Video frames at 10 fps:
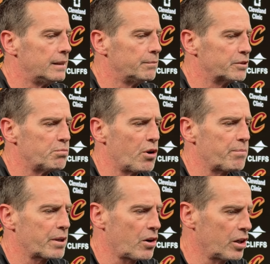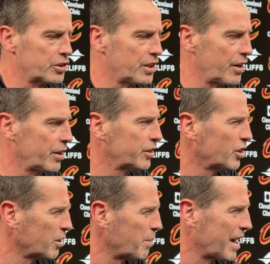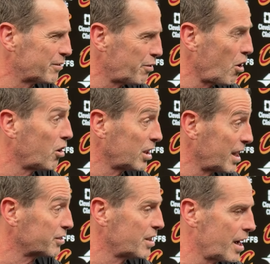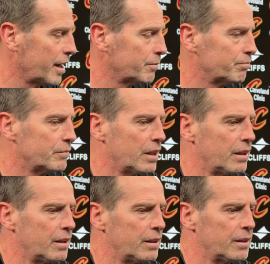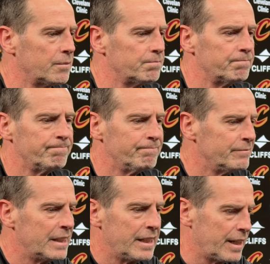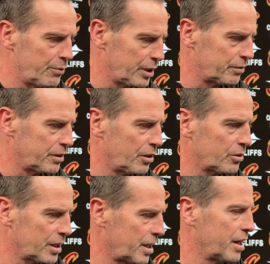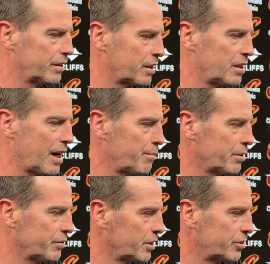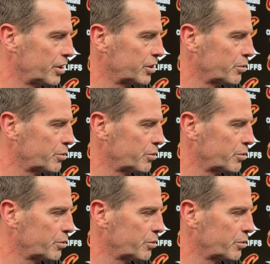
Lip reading: It's more precautionary. He took a bad fall last night. And we, you know, again, collaborative decision.